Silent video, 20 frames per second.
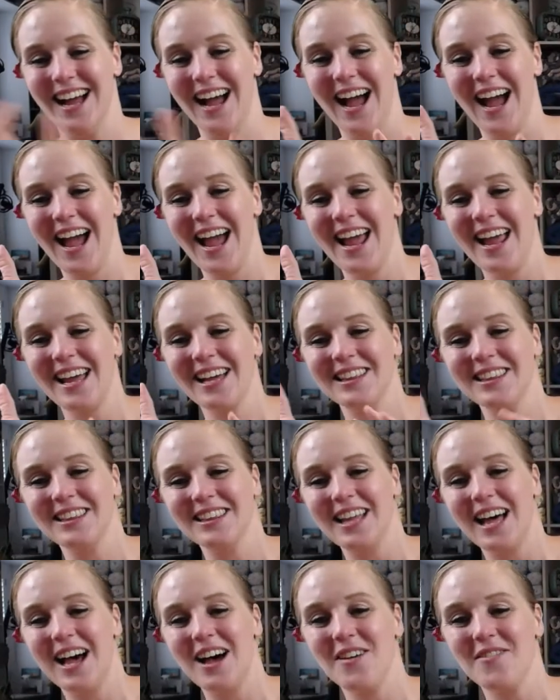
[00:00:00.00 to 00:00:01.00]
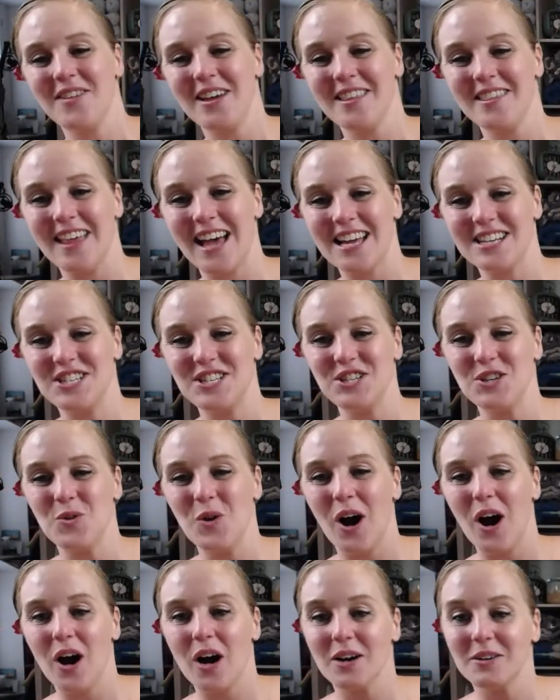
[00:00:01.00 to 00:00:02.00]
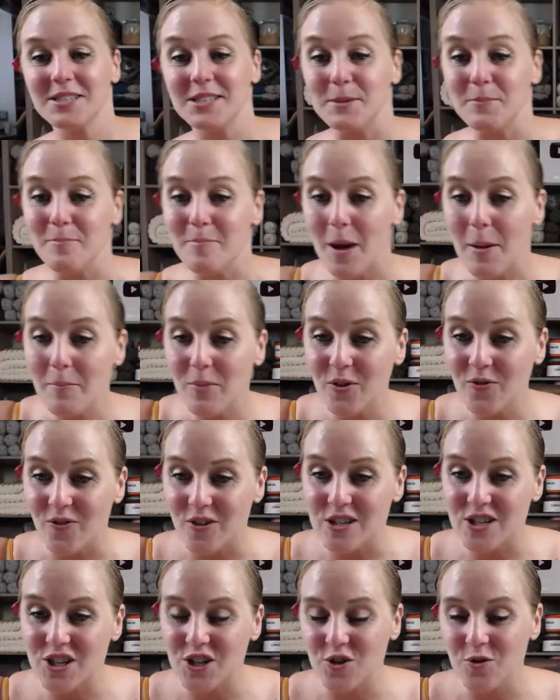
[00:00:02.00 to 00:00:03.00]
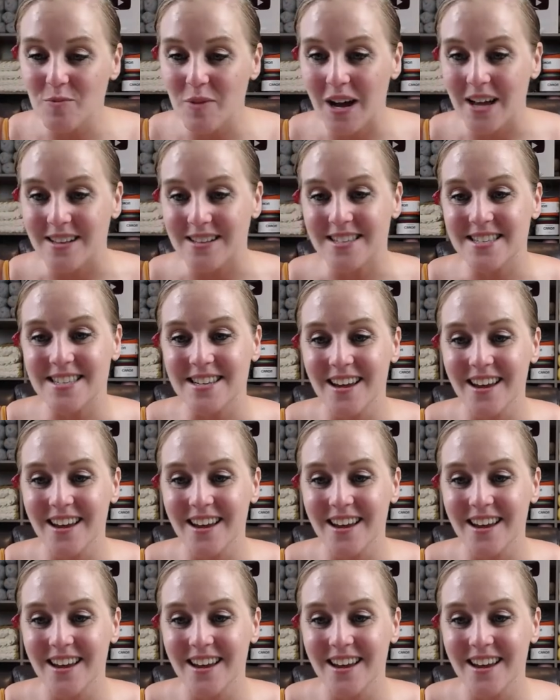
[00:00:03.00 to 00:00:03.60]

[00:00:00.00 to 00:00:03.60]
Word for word: I love that you are a member for two months.